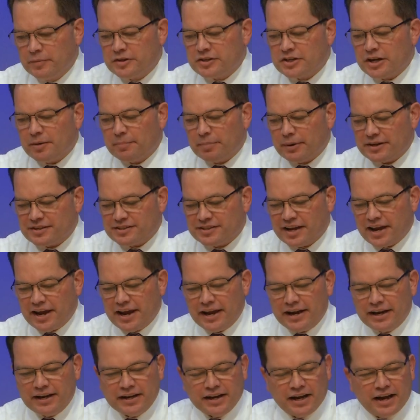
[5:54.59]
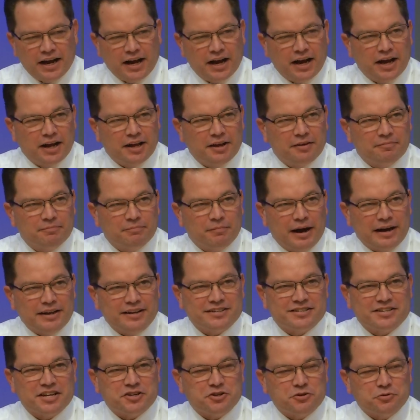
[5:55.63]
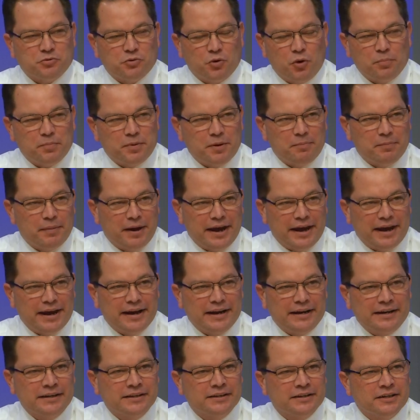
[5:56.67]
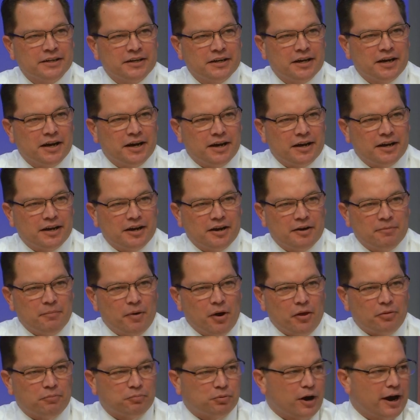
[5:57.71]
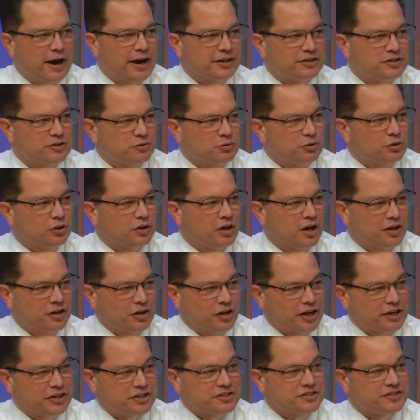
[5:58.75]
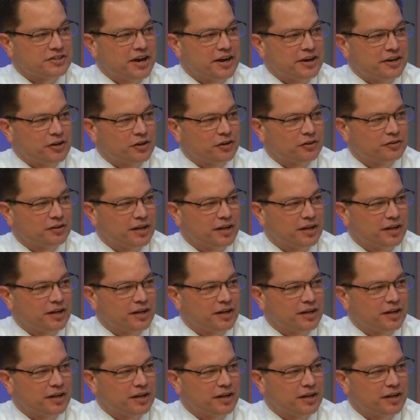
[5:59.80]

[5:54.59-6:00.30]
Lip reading: start by saying my decisions won't be made a month prior to an election cycle.